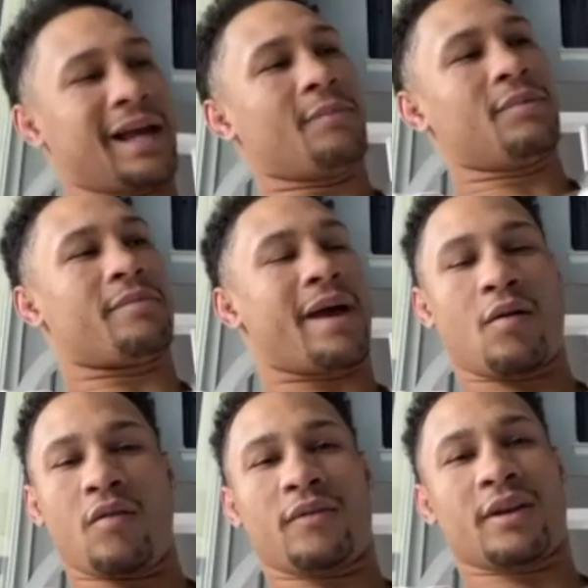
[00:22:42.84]
I'll be back
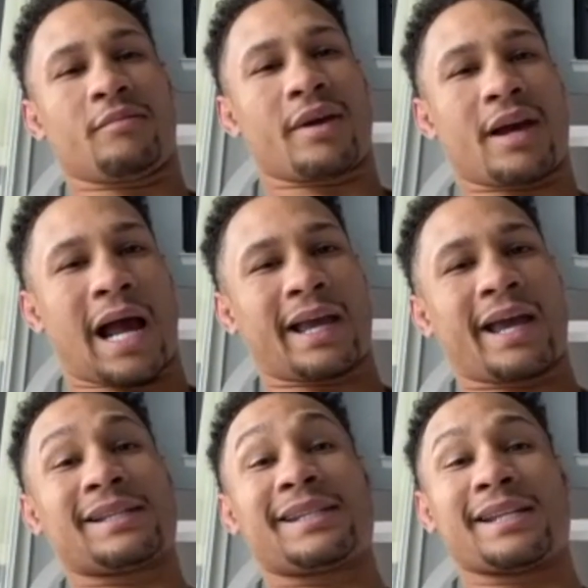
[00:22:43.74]
over there, man. I
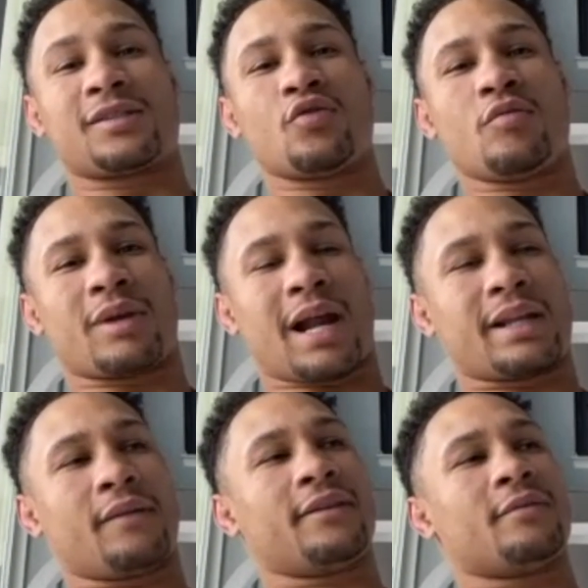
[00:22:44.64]
can't say soon, but I
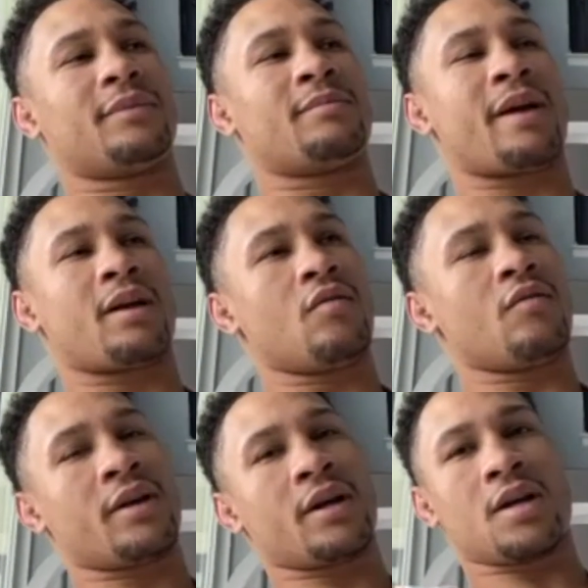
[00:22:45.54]
definitely will be back
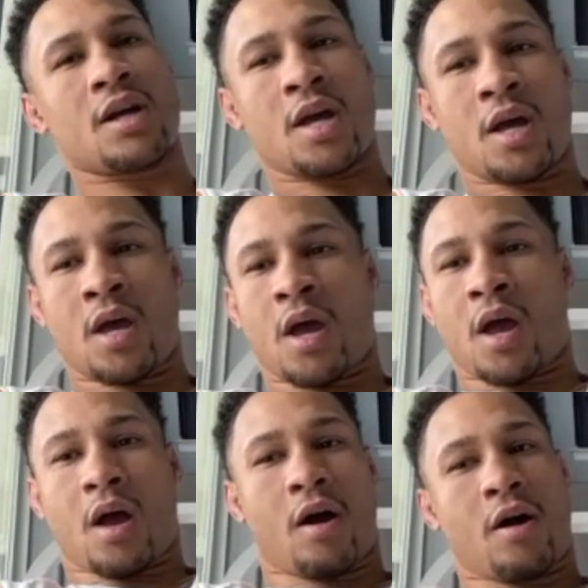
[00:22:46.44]
over there.
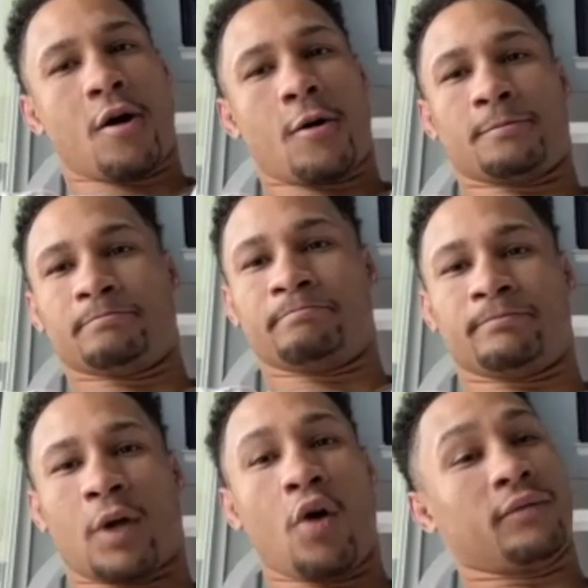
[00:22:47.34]
Um,
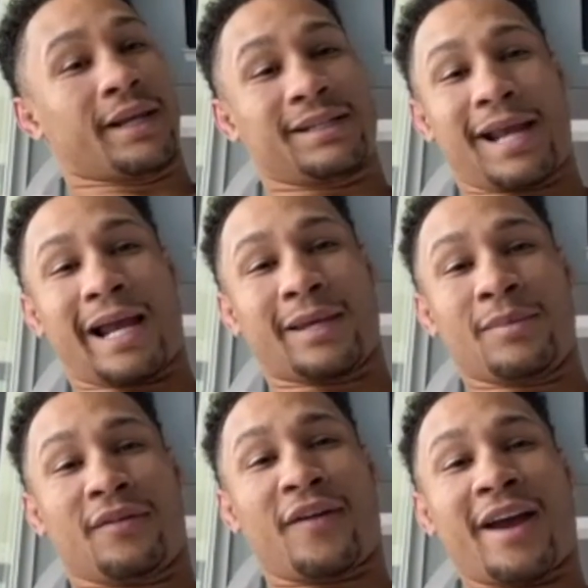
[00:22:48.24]
hope this guy give
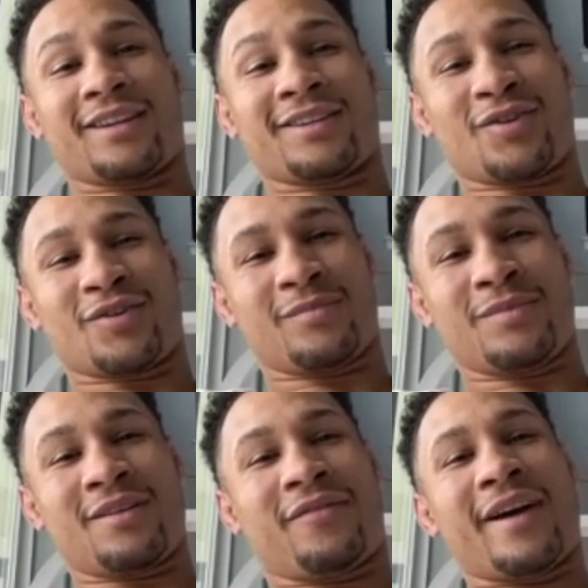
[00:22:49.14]
me a fight, you know, give
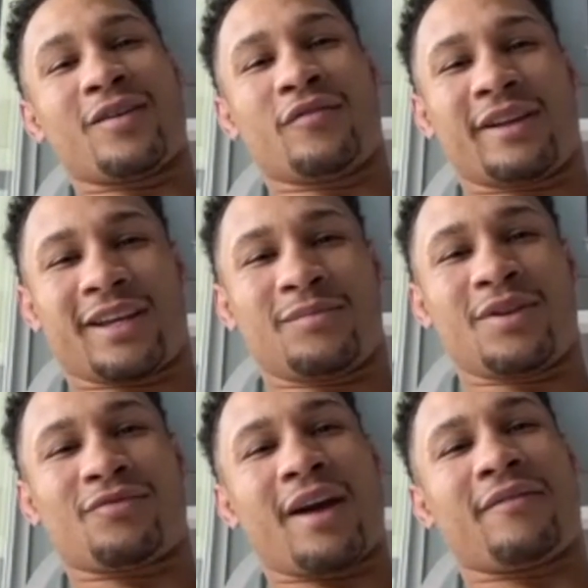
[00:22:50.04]
me a fight over there, give me
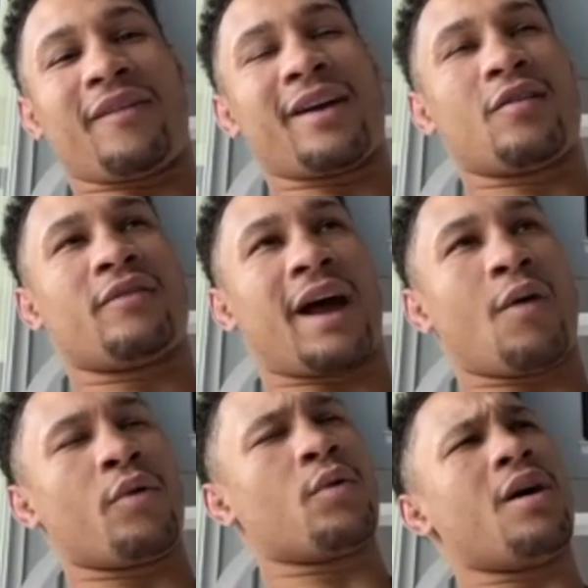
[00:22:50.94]
the right fight over
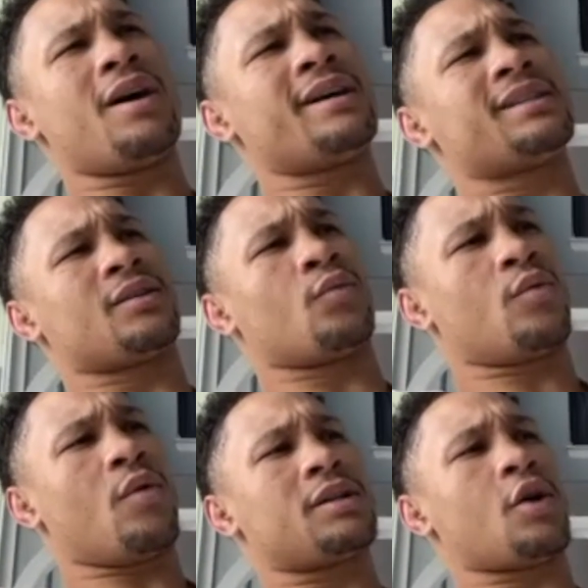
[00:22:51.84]
there. We was, we
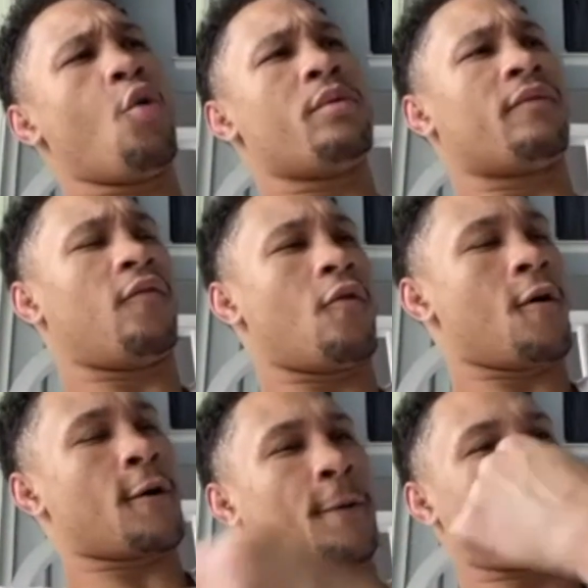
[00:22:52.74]
was hoping
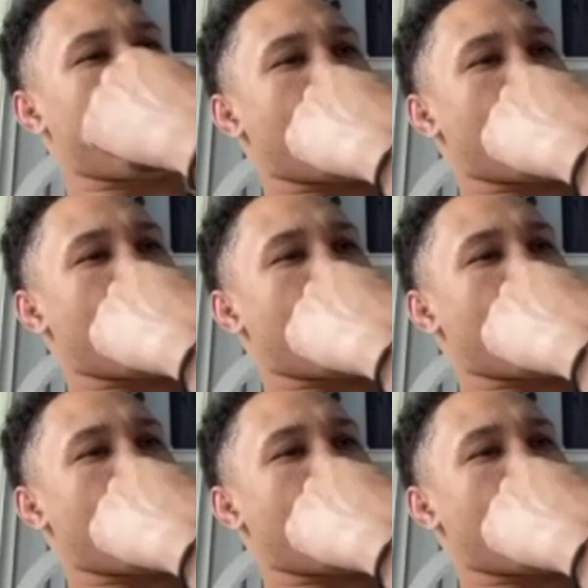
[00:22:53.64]
for